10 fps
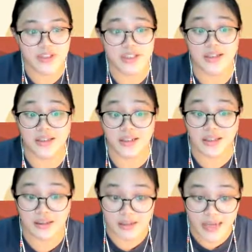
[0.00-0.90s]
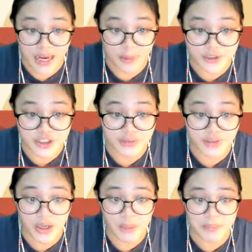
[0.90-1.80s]
facilitating their language
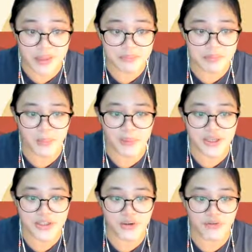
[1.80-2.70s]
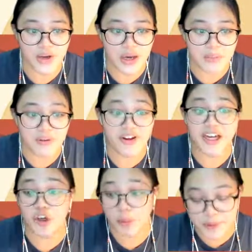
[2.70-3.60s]
development by ways of
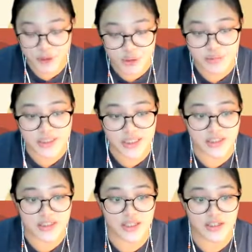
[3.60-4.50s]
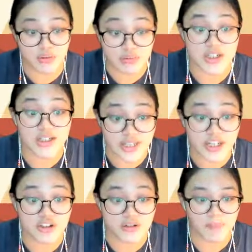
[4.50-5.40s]
providing opportunities and
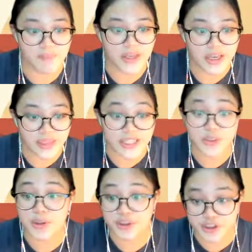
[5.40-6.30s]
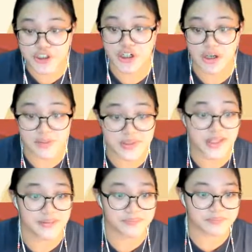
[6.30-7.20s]
socialization, that's where nurture comes
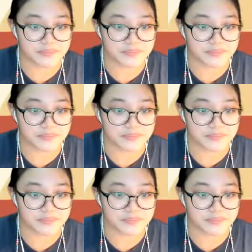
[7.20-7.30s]
in.